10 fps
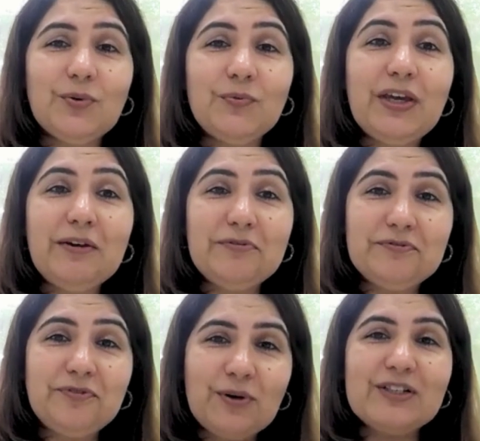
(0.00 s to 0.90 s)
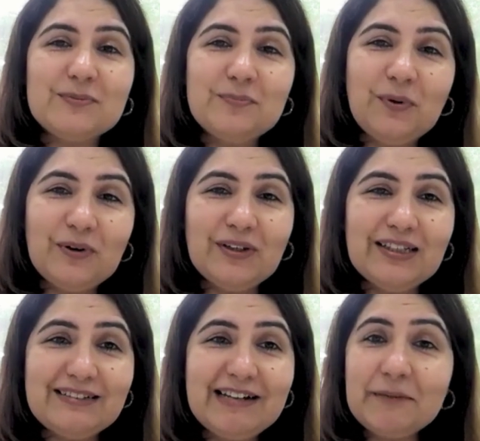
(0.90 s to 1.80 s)
we focus more on
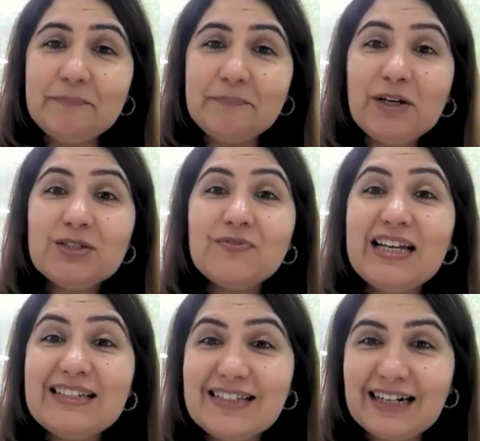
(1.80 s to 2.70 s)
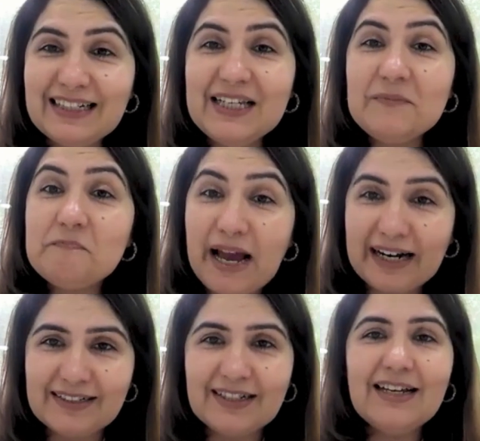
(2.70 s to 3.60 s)
the direct because we can study the
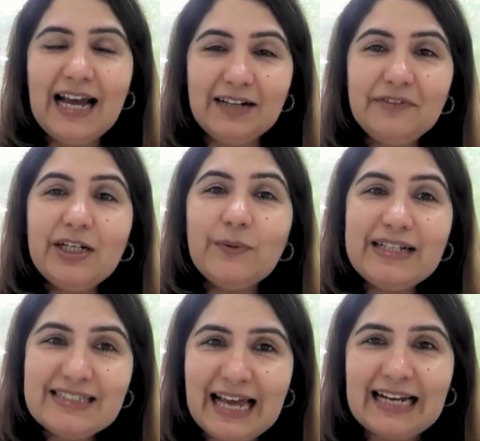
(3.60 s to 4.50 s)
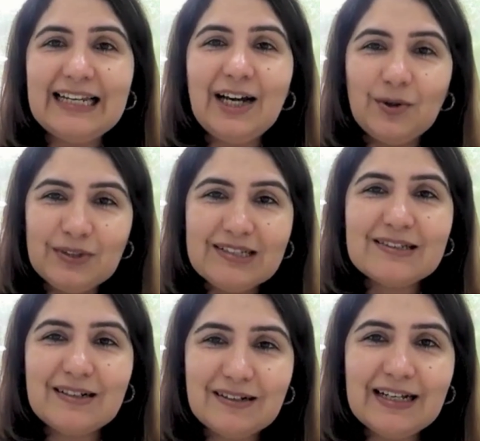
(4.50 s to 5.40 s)
impact and we know exactly how this
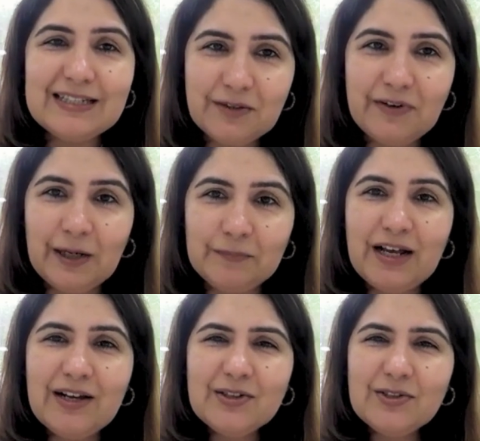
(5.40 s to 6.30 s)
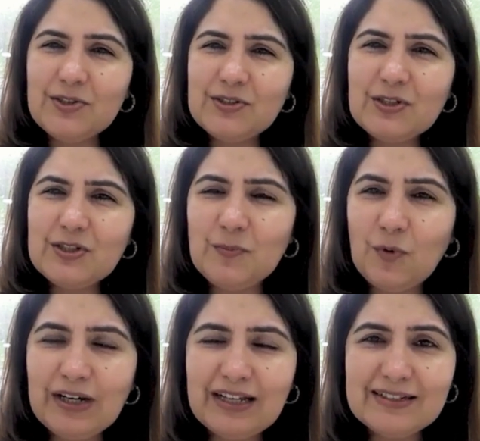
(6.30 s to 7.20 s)
girl has developed. So just a
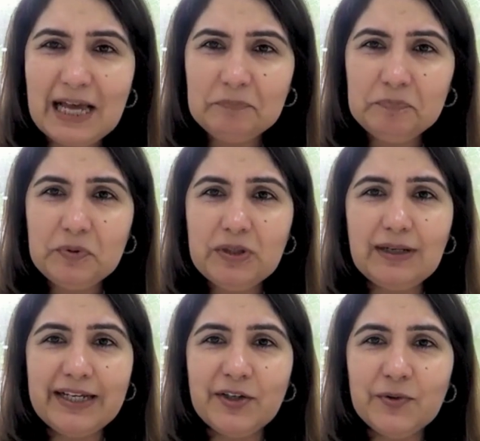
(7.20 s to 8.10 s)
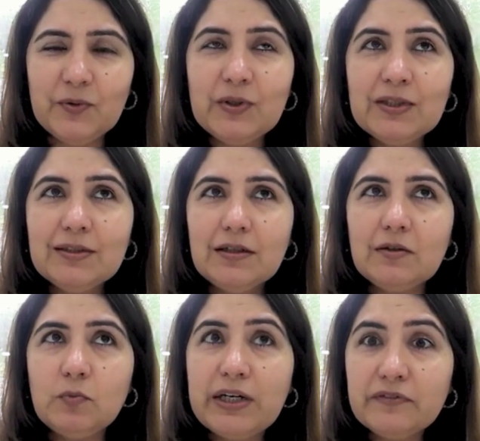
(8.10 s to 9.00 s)
small example, like,
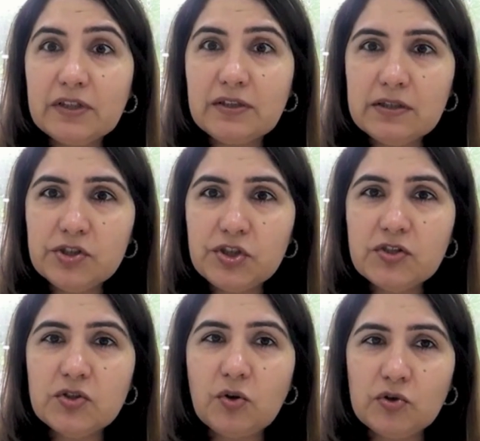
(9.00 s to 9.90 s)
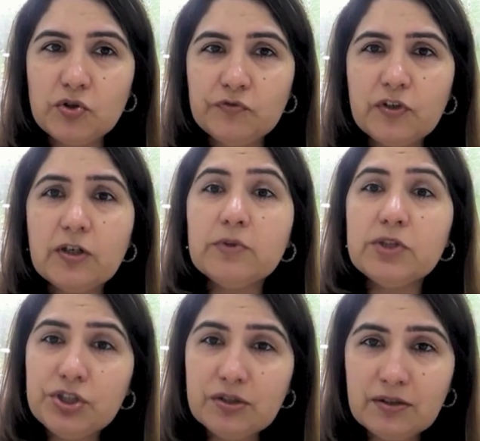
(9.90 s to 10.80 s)
one of the girls, she's a daughter of a
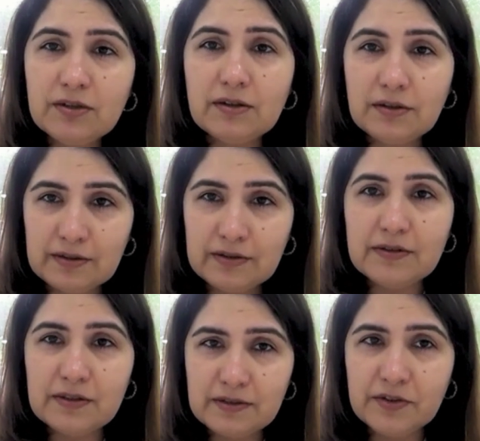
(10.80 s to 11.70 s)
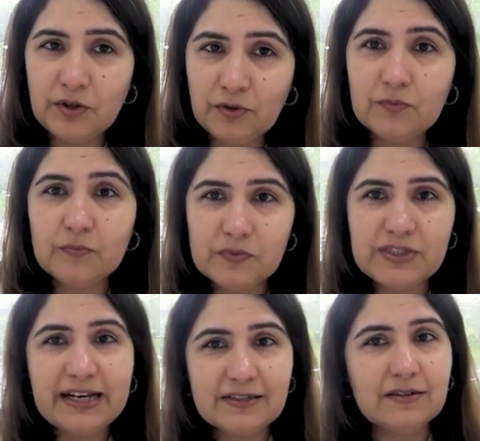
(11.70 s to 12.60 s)
commercial,
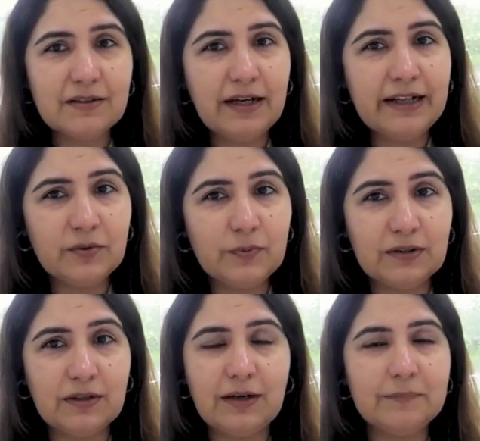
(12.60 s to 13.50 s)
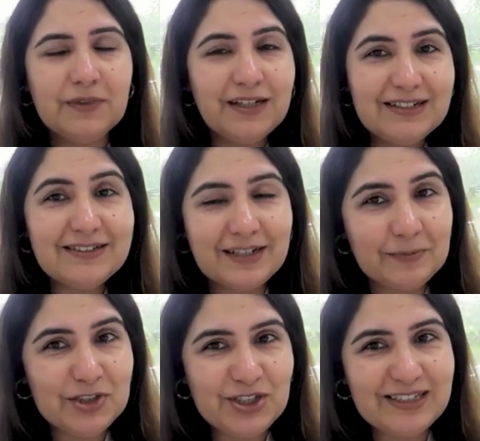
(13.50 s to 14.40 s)
sex health worker,
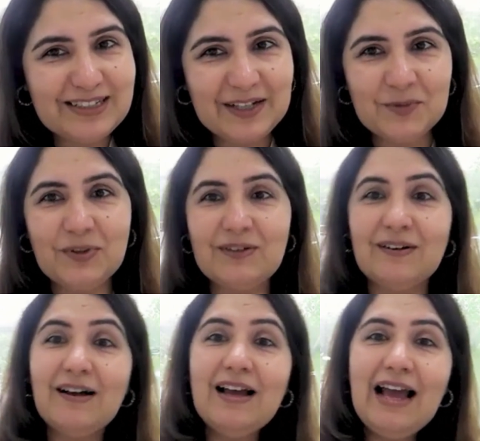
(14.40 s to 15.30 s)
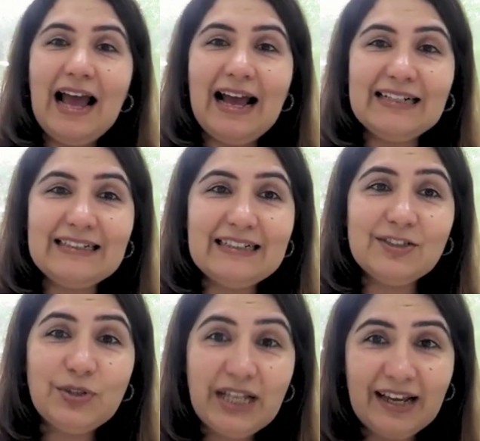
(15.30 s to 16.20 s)
commercial sex worker.
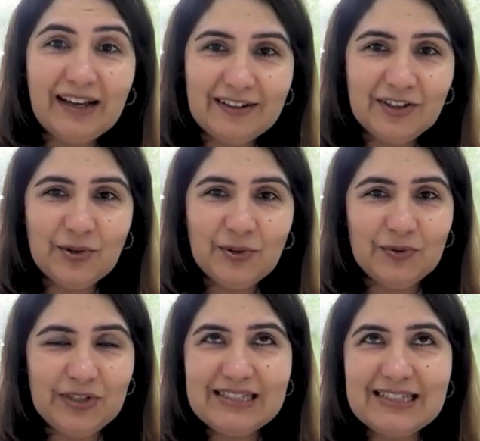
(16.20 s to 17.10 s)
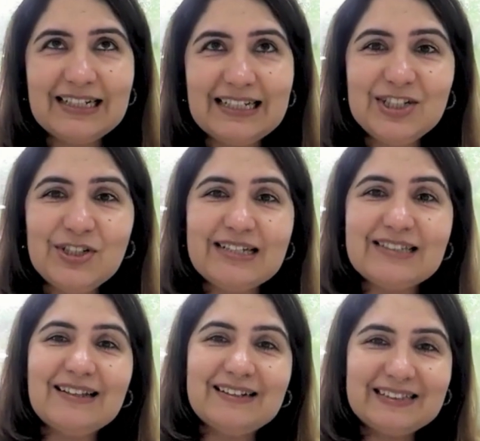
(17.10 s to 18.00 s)
And today, recently she
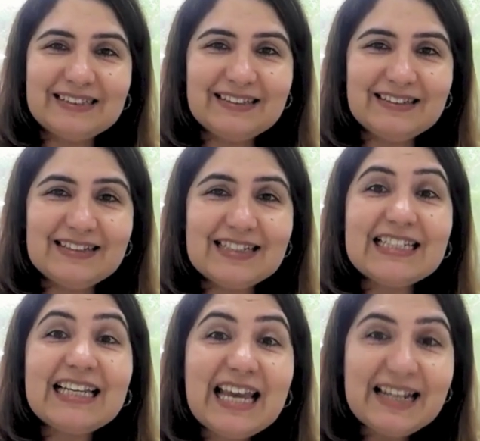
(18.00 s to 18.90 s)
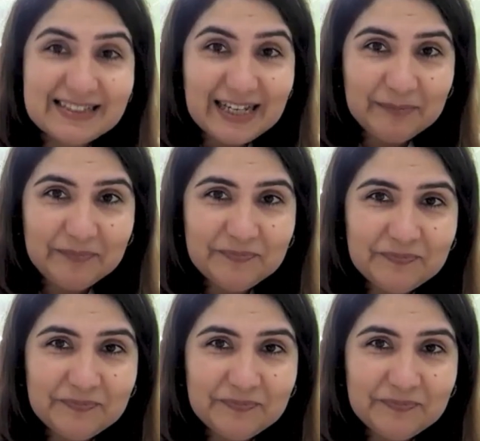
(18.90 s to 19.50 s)
has cleared the CA exam.